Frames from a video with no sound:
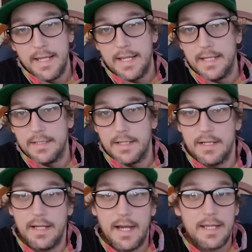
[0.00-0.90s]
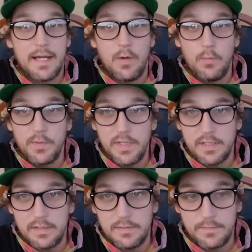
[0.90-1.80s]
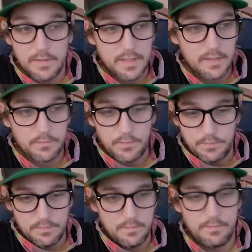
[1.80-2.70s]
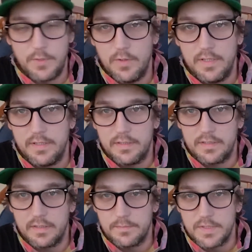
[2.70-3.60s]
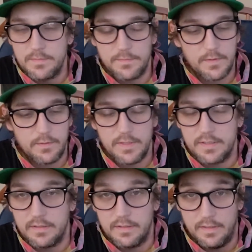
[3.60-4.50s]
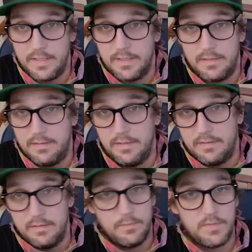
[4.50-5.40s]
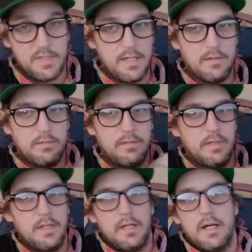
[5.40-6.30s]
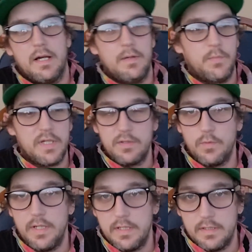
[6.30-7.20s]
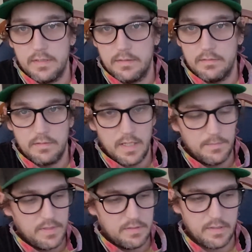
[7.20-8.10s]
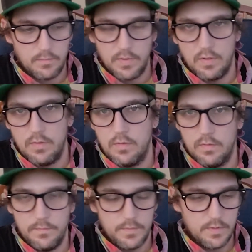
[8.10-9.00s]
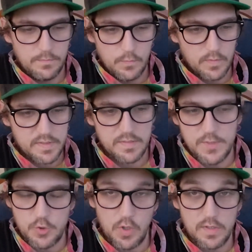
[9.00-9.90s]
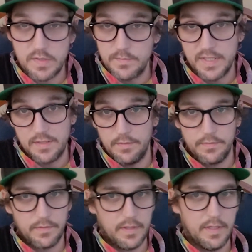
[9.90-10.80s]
and I hope you like it. If you like it, go ahead and hit the thumbs up. If you don't like it, hit the thumbs down. But either way, comment down below if you want to see me draw something else.